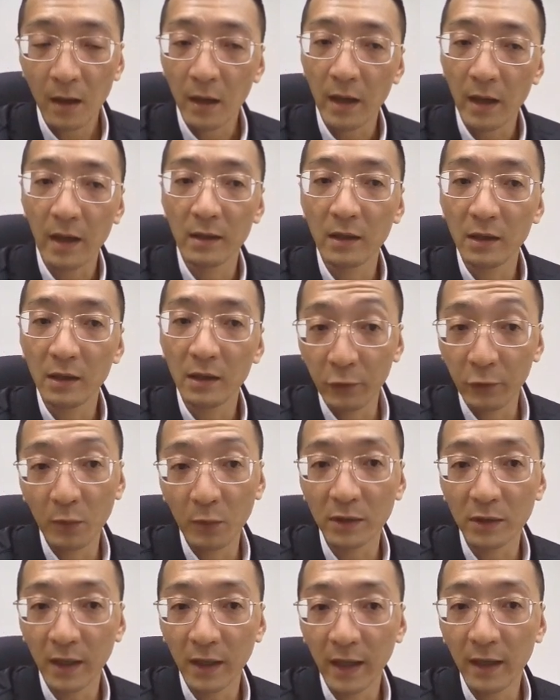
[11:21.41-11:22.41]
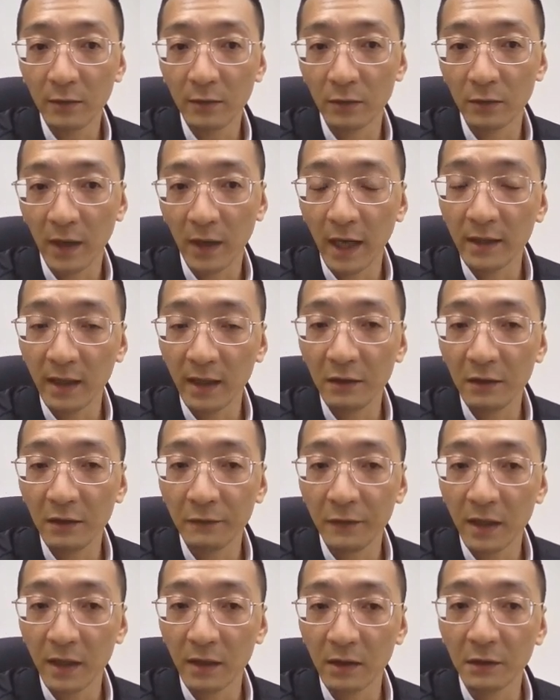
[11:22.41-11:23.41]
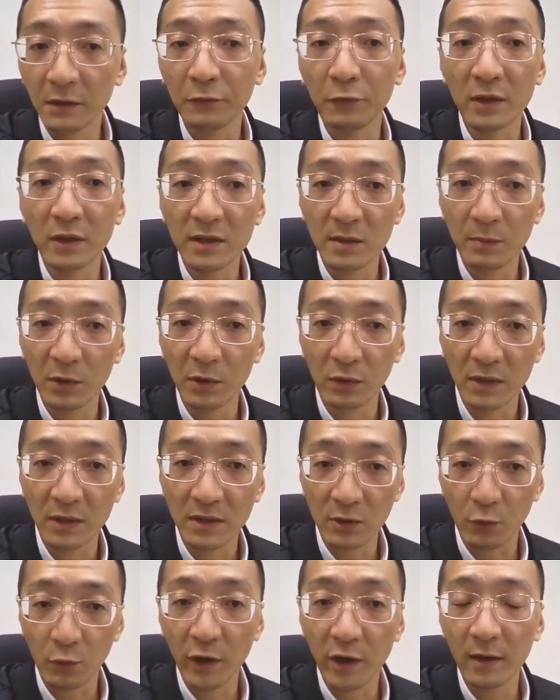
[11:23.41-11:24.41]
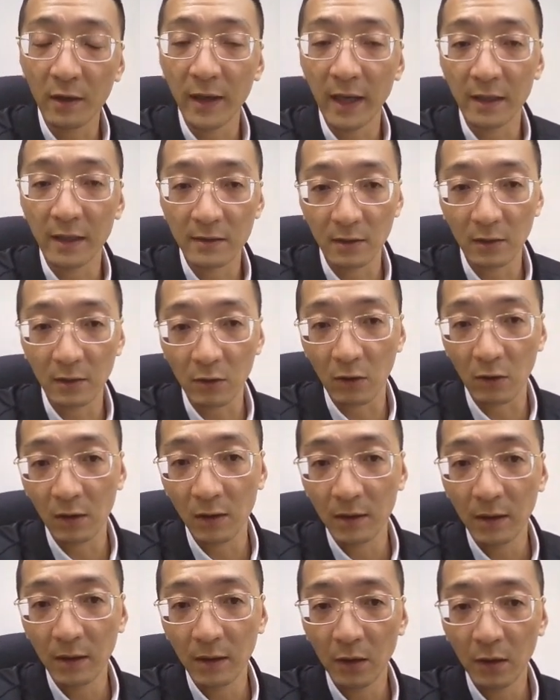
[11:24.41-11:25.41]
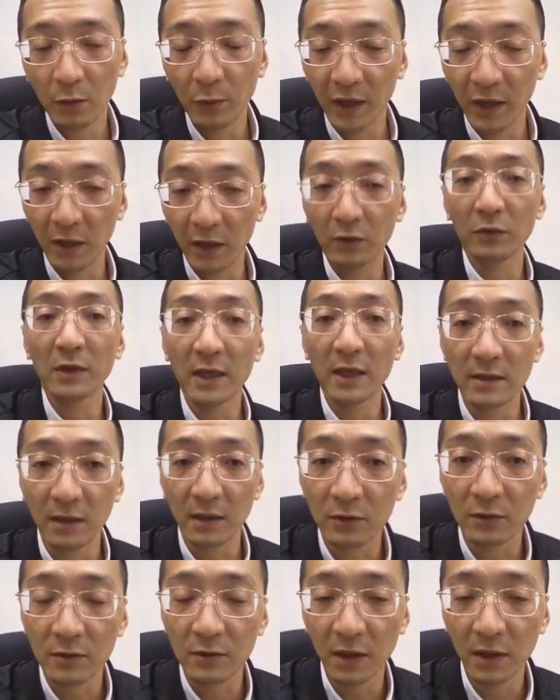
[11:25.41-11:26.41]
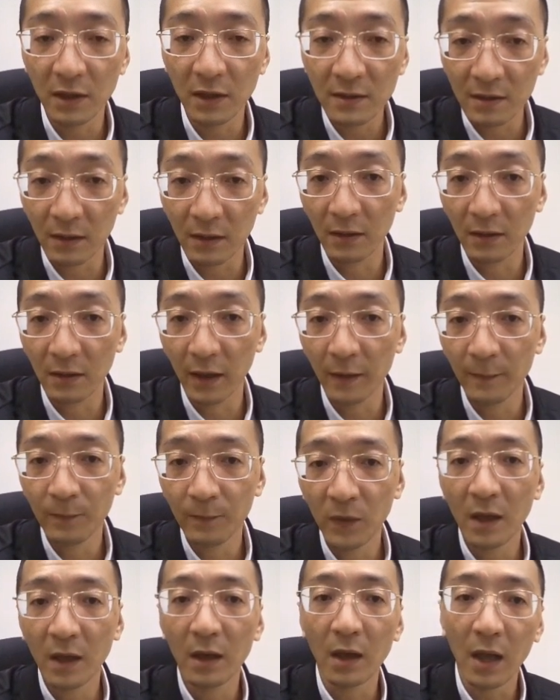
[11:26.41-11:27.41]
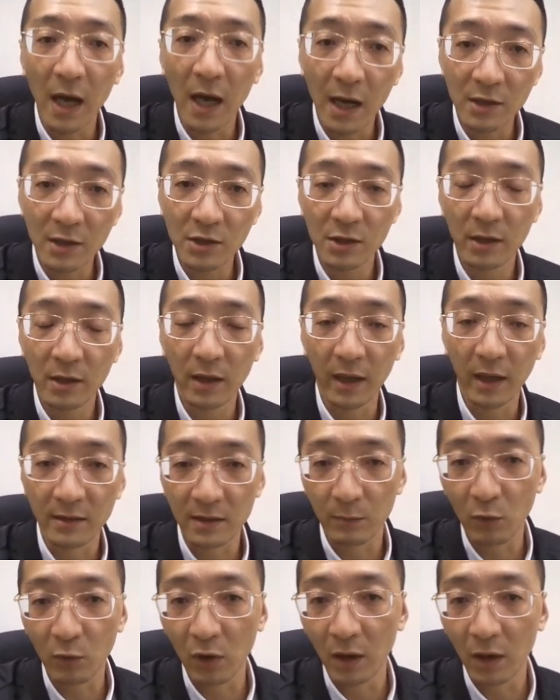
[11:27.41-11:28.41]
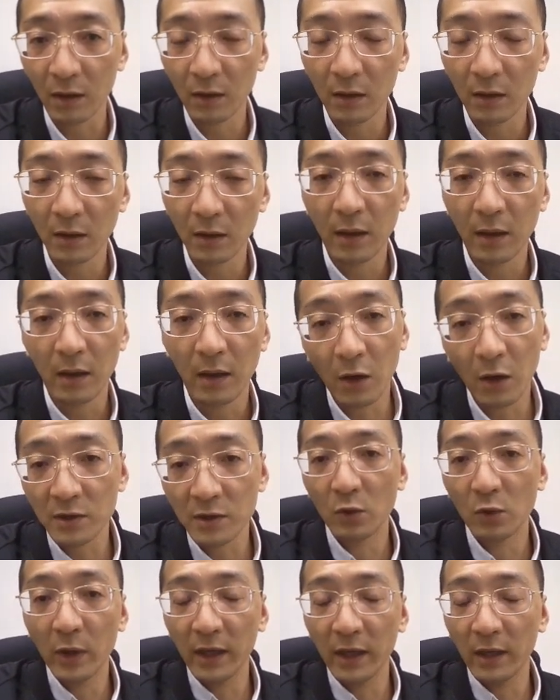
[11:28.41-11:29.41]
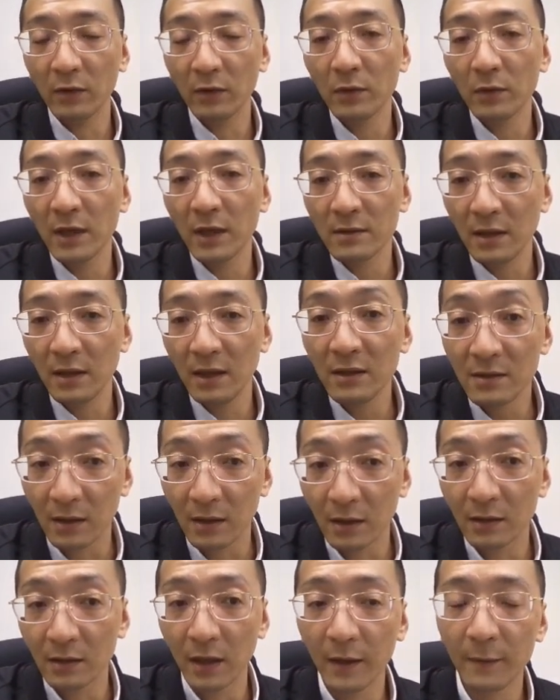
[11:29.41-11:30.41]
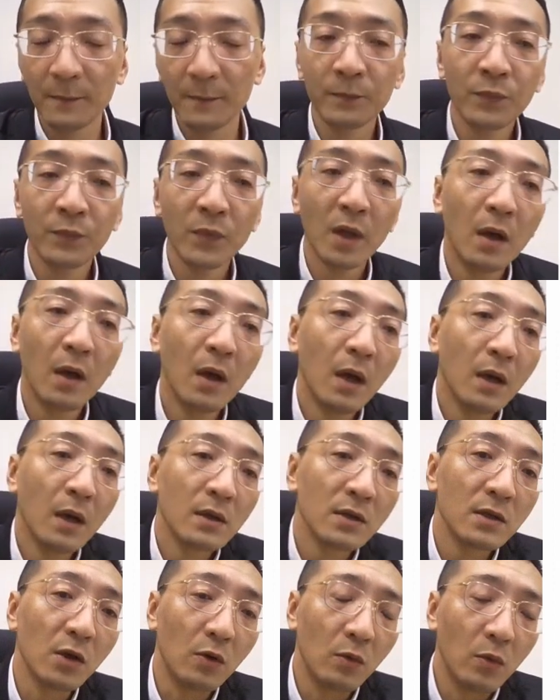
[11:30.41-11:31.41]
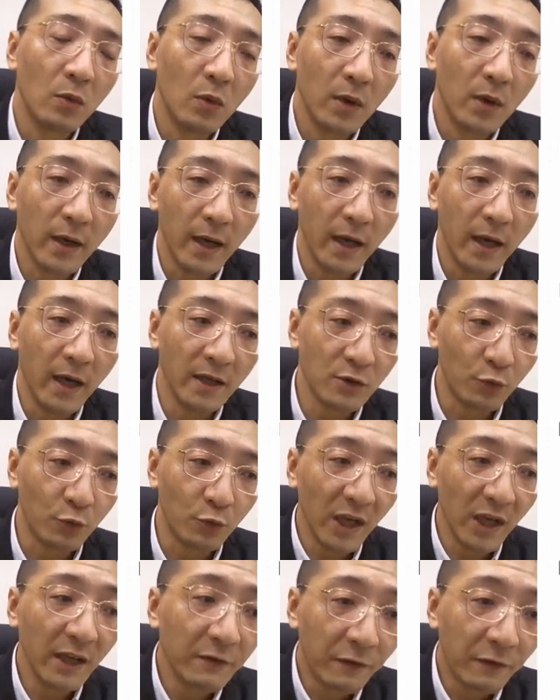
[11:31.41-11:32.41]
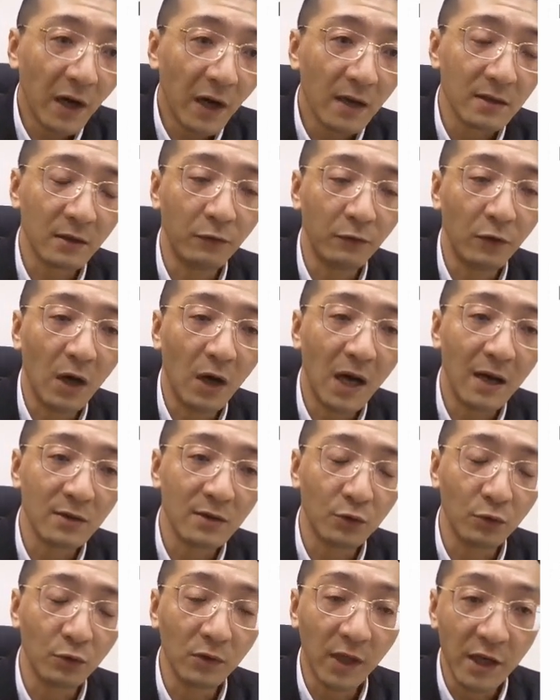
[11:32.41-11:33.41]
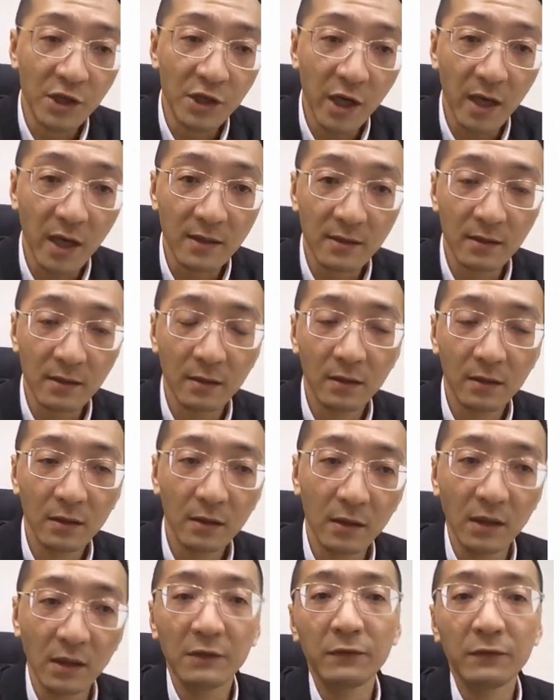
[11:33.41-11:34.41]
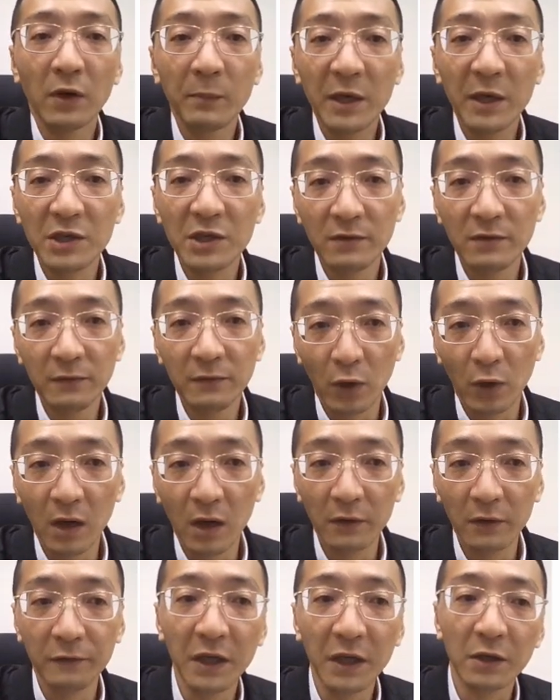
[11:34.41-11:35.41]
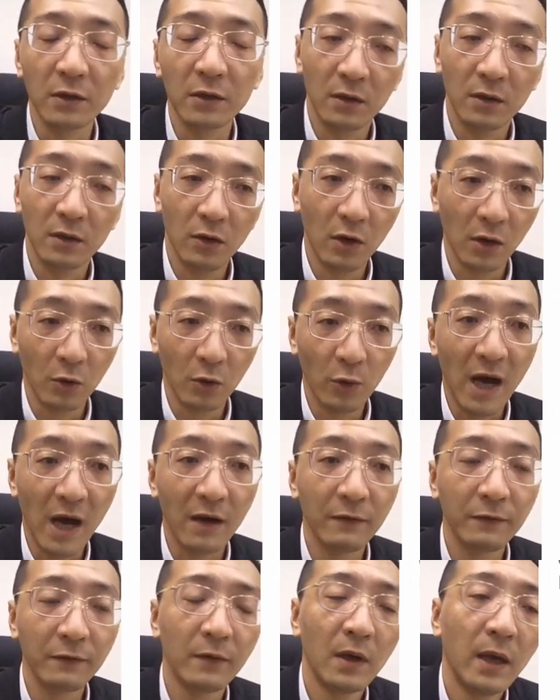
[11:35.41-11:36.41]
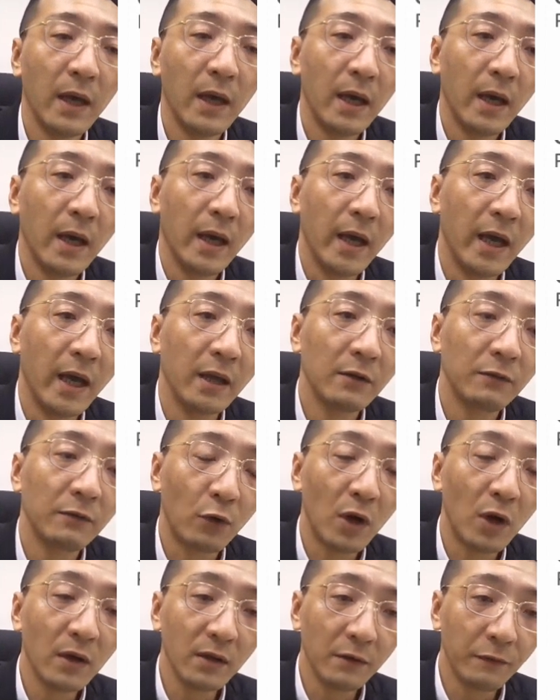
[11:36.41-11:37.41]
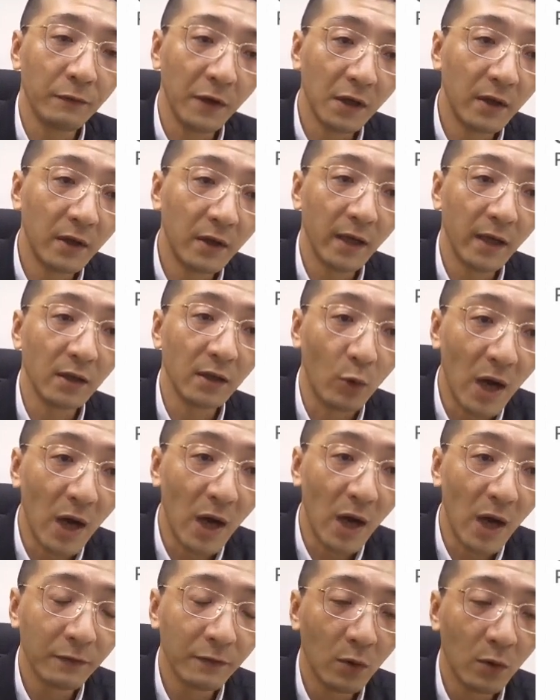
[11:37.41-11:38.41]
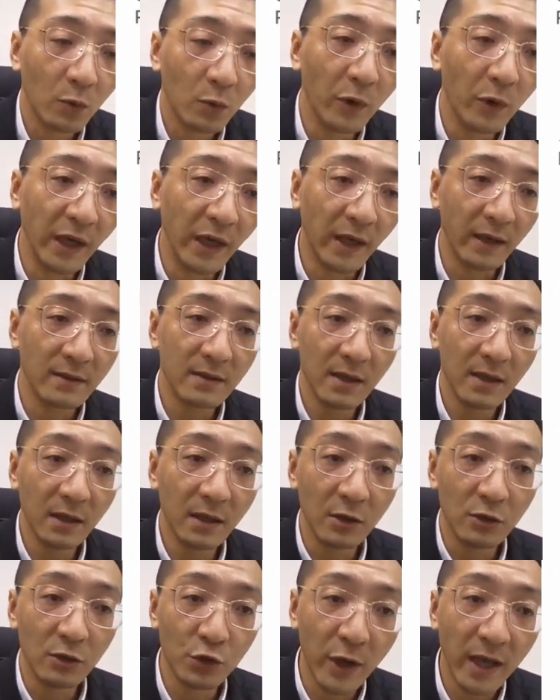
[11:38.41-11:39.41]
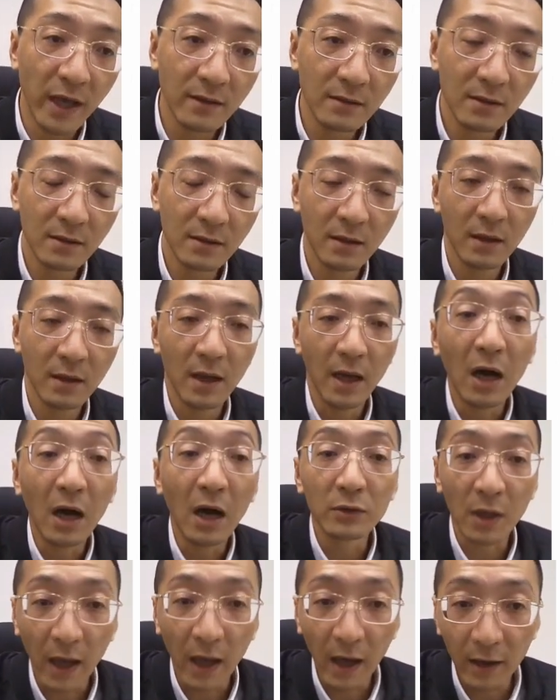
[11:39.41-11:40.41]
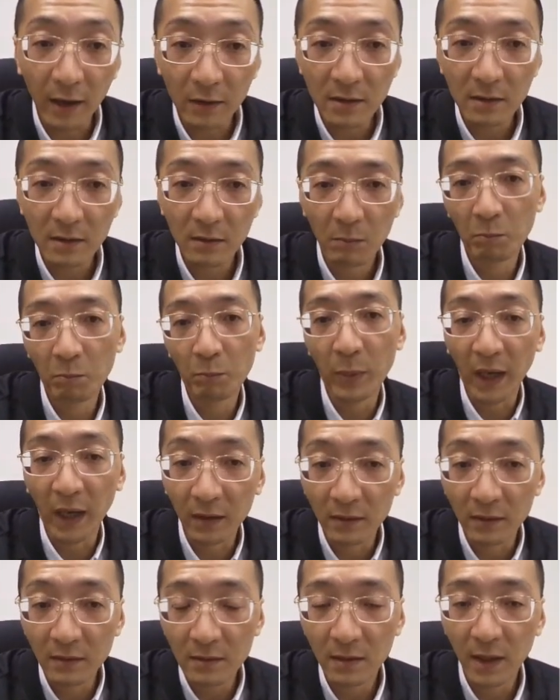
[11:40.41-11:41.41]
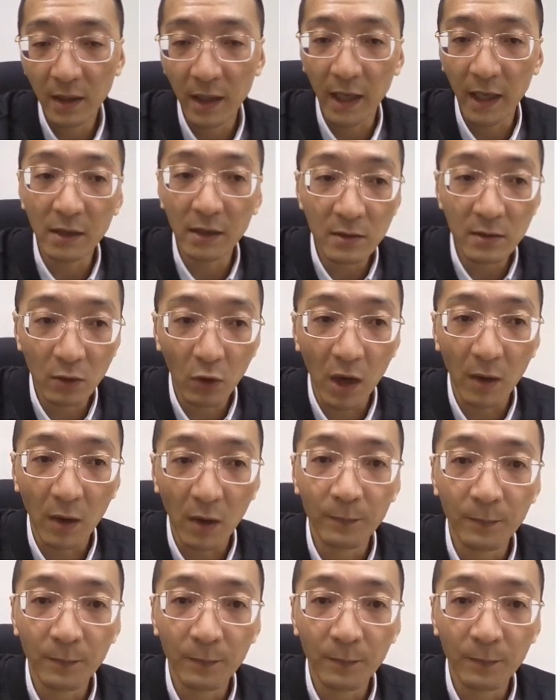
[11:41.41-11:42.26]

And if we would like to identify the difference between square and circle, we can do this instantly. Large and small, also we can do this instantly. So it's really fast for us to digest the information from a figure or graph. And from the figure and graph, we can see the trends, outliers, patterns, and so on.